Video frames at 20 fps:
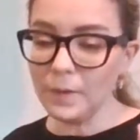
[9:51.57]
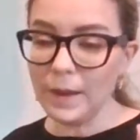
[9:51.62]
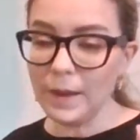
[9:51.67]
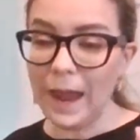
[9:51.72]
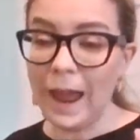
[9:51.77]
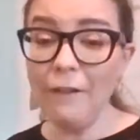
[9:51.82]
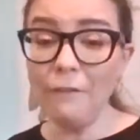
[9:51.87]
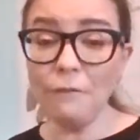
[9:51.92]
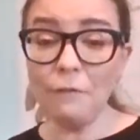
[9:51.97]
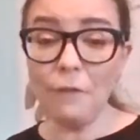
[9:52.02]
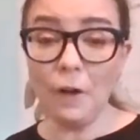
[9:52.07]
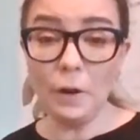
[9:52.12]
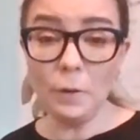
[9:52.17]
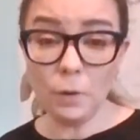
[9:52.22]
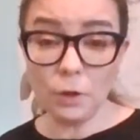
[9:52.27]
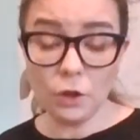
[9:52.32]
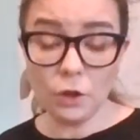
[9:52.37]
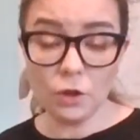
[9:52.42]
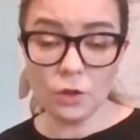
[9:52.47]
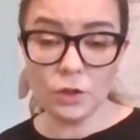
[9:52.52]
have fun
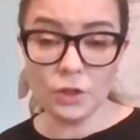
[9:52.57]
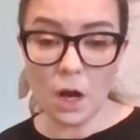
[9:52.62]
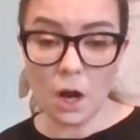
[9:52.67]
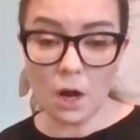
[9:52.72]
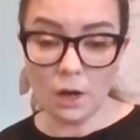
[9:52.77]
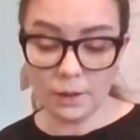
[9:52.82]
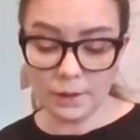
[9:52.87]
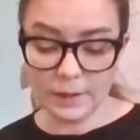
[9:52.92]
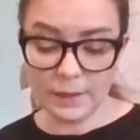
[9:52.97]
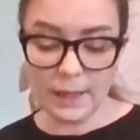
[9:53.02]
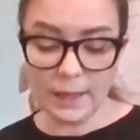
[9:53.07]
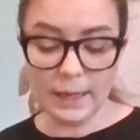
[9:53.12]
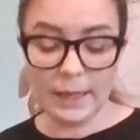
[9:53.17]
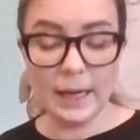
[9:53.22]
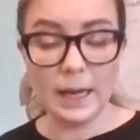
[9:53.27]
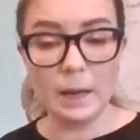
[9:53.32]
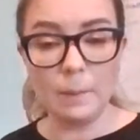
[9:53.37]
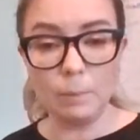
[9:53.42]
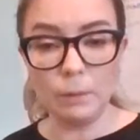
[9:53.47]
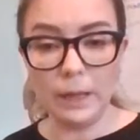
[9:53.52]
with your songs.
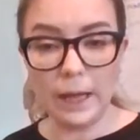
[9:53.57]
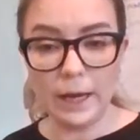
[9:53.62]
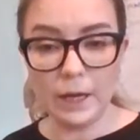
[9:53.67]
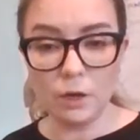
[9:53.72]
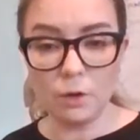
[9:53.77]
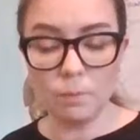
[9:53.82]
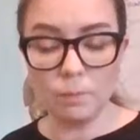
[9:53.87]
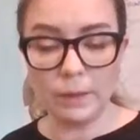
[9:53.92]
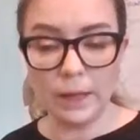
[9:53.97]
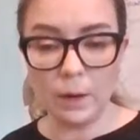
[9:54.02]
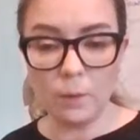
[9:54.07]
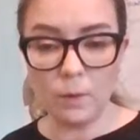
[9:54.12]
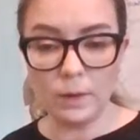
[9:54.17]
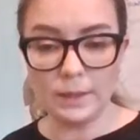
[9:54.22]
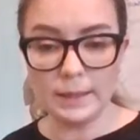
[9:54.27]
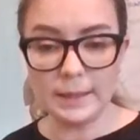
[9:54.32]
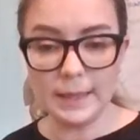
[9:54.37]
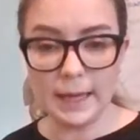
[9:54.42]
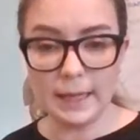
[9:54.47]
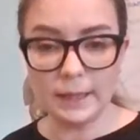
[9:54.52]
Keep playing your Play
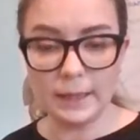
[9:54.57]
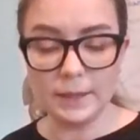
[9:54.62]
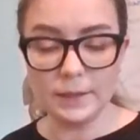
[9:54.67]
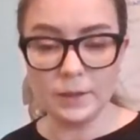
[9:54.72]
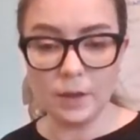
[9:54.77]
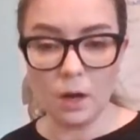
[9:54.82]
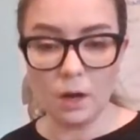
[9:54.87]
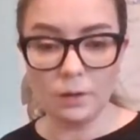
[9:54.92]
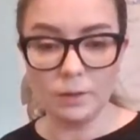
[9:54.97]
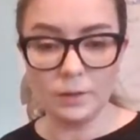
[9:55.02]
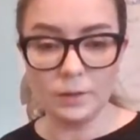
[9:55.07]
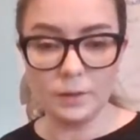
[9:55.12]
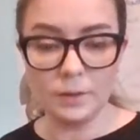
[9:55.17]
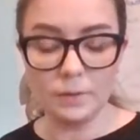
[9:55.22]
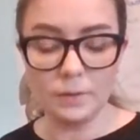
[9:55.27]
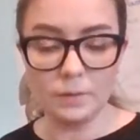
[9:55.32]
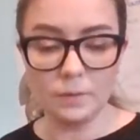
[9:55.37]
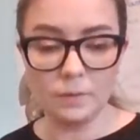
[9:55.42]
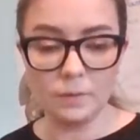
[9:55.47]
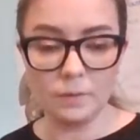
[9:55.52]
Once Daily songs,
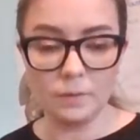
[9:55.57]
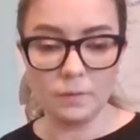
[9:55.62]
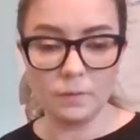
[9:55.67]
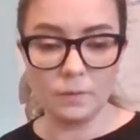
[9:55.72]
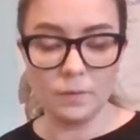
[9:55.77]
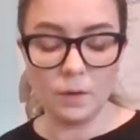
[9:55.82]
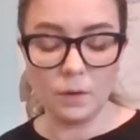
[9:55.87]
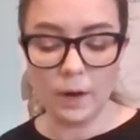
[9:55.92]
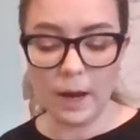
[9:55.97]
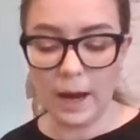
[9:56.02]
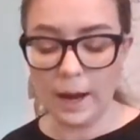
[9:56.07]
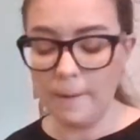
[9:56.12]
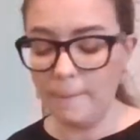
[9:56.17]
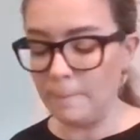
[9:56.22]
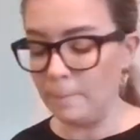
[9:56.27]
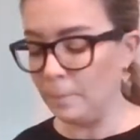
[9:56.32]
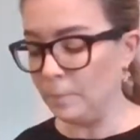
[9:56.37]
okay?